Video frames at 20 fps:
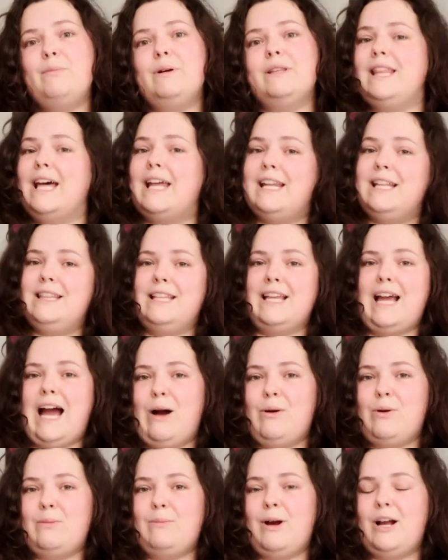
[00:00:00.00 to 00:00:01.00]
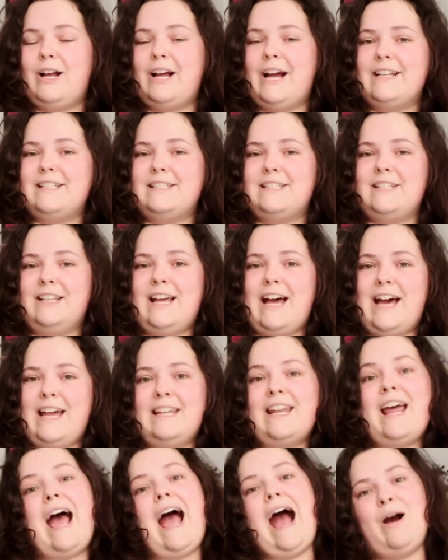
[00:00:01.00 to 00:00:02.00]
But then at the hour mark, I still had
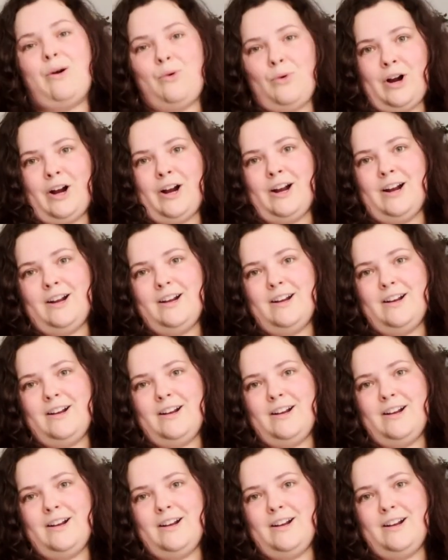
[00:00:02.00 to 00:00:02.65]
an hour